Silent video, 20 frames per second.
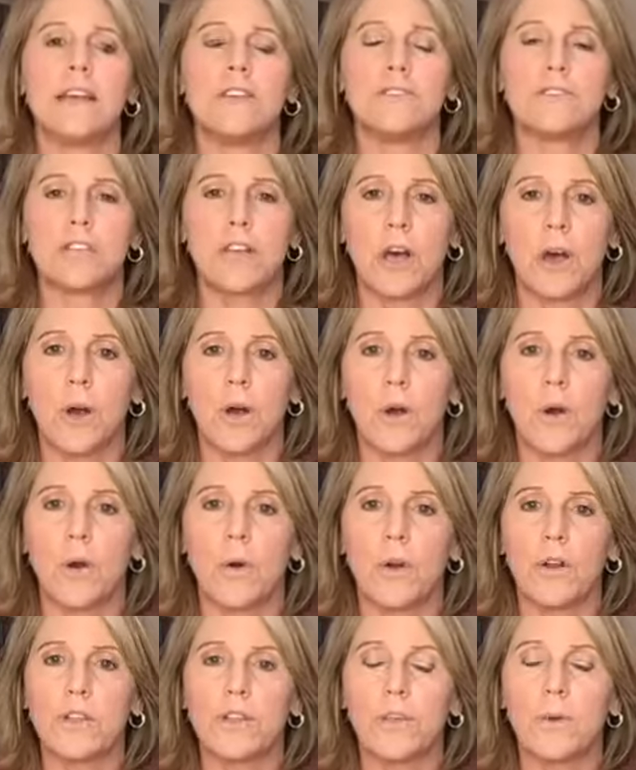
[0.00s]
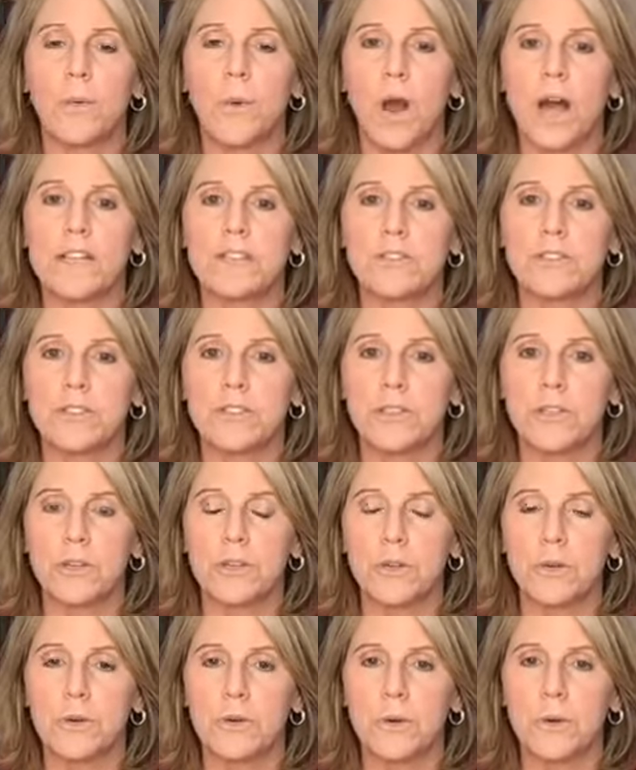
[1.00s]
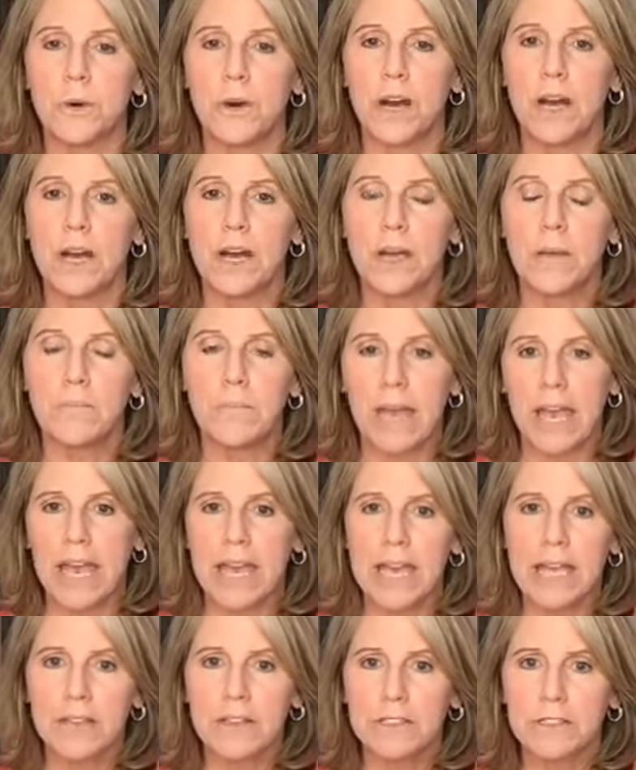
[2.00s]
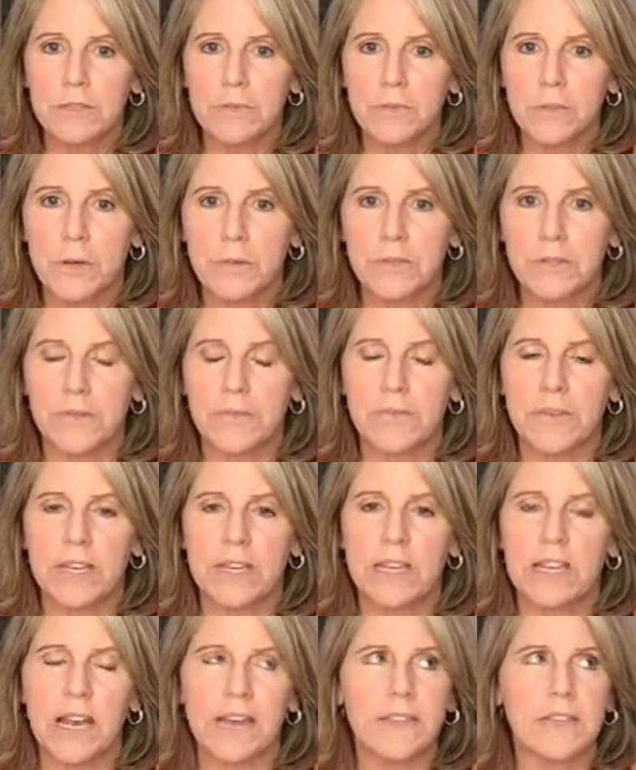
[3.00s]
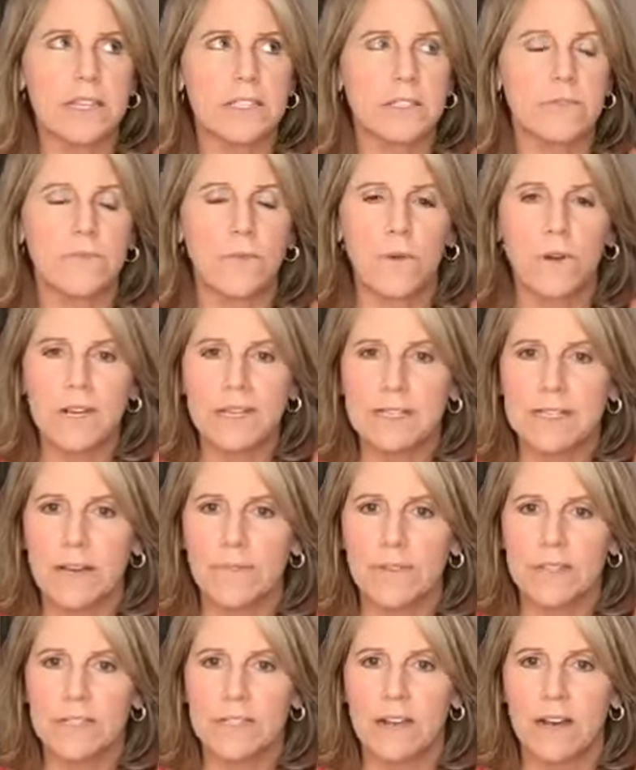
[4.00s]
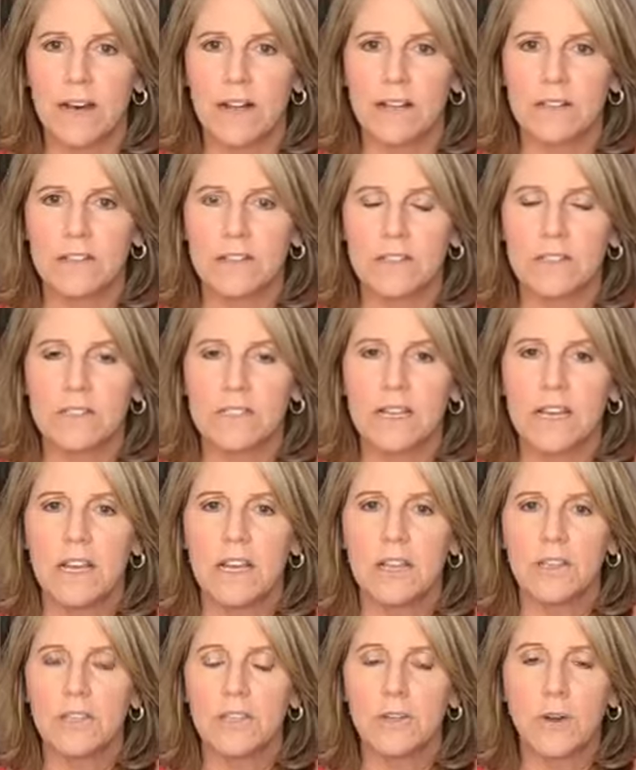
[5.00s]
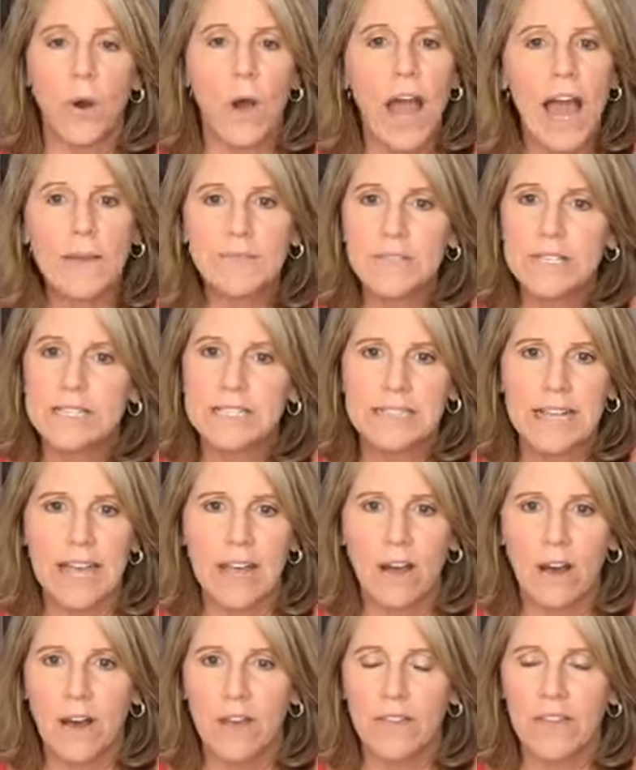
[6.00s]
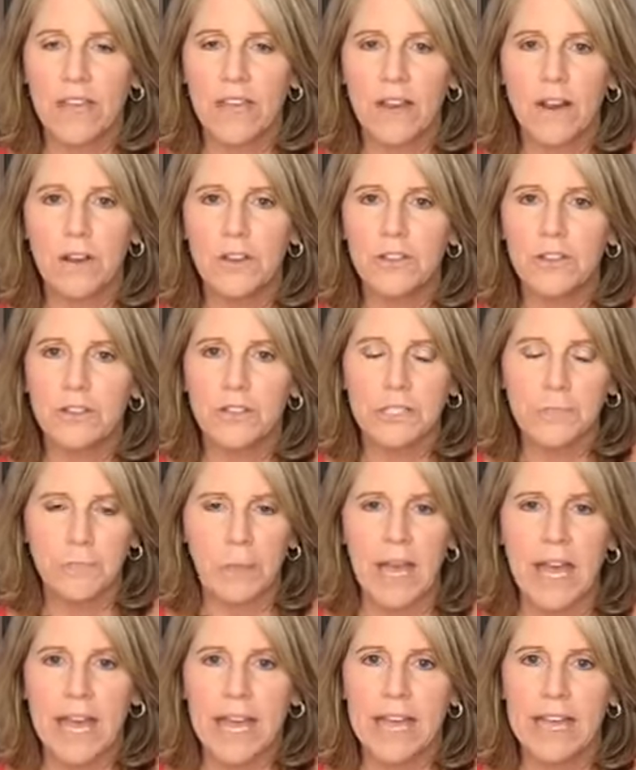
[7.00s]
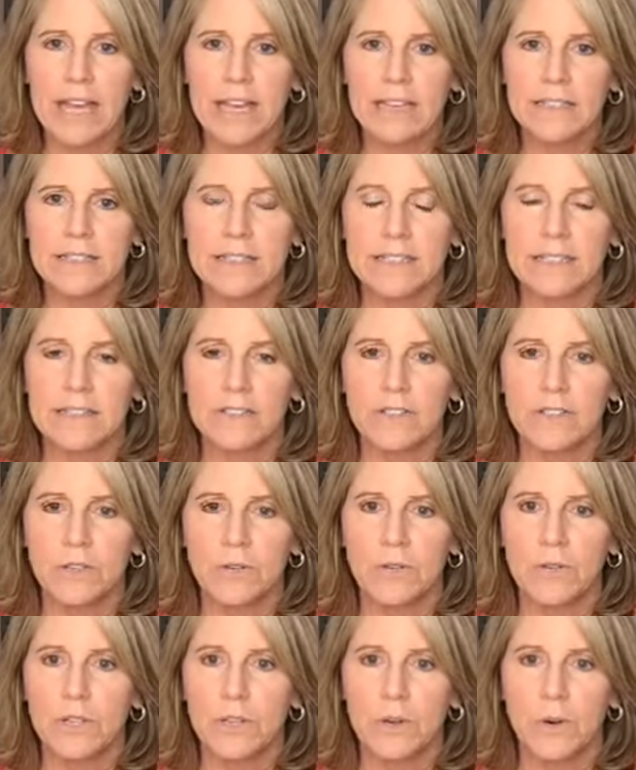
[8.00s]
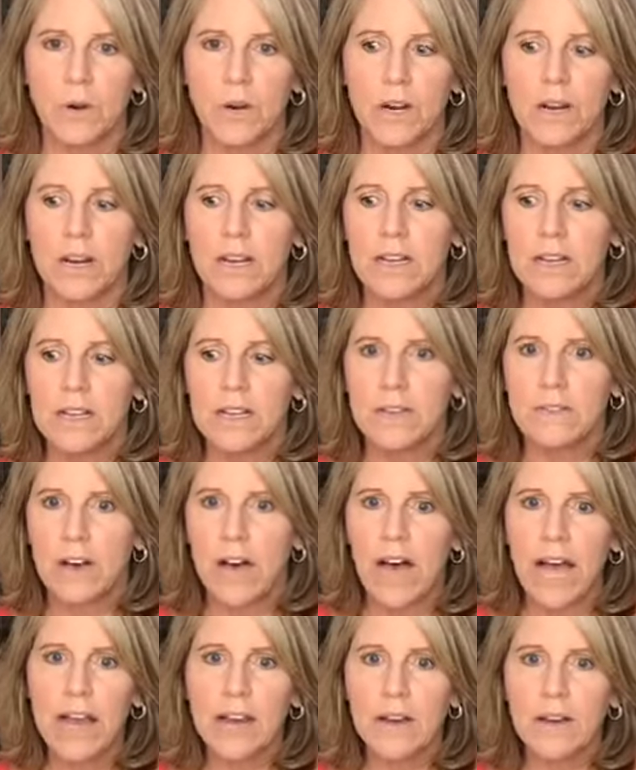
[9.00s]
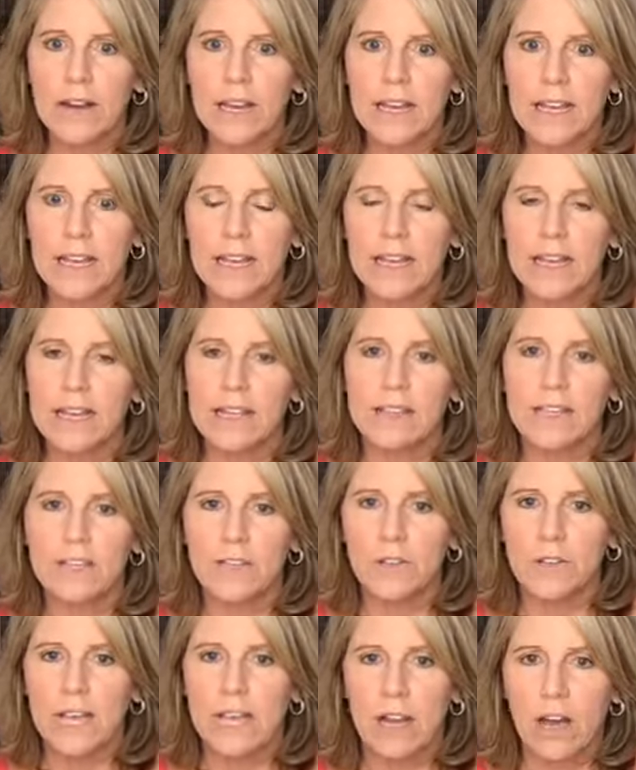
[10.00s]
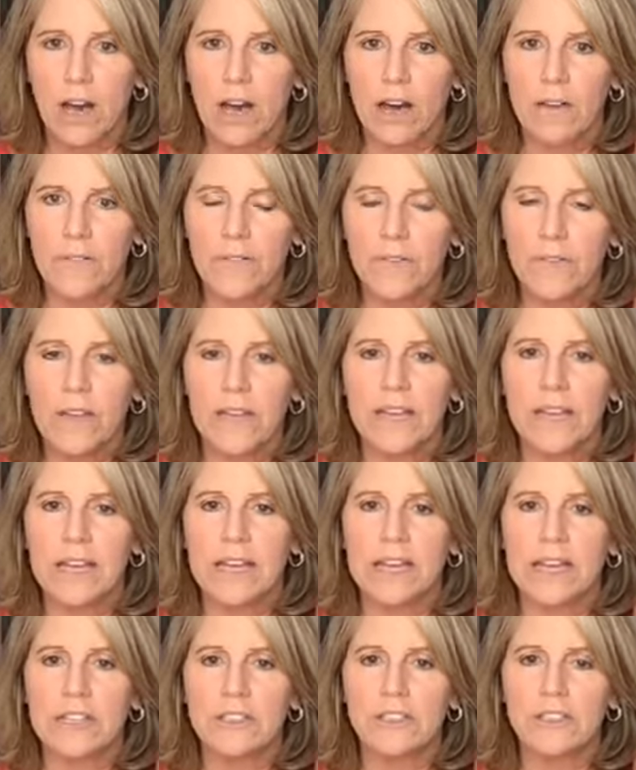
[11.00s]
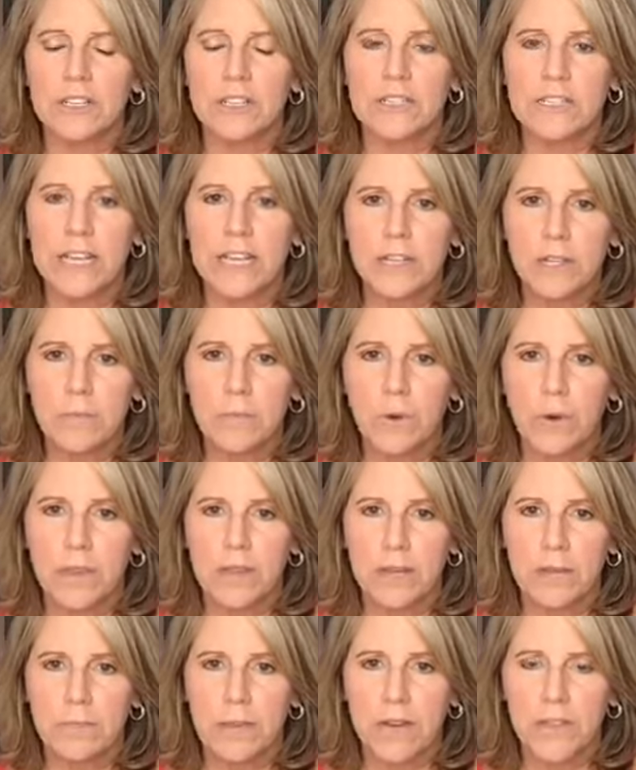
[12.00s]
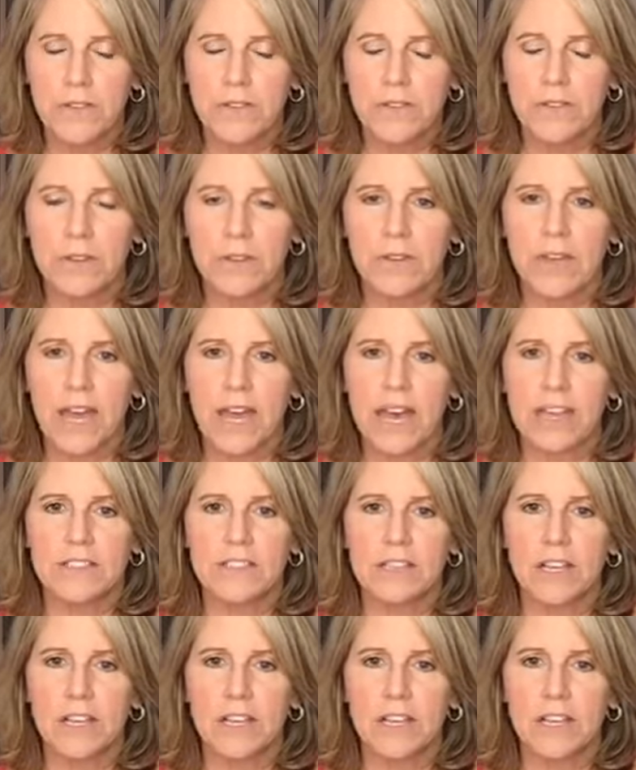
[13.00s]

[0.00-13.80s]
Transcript: So you want to pay the subscription fee. I think it's $47. You don't have to stay on there. You just pay to do your hiring, and then you get off. And it shouldn't take you more than a month to do that.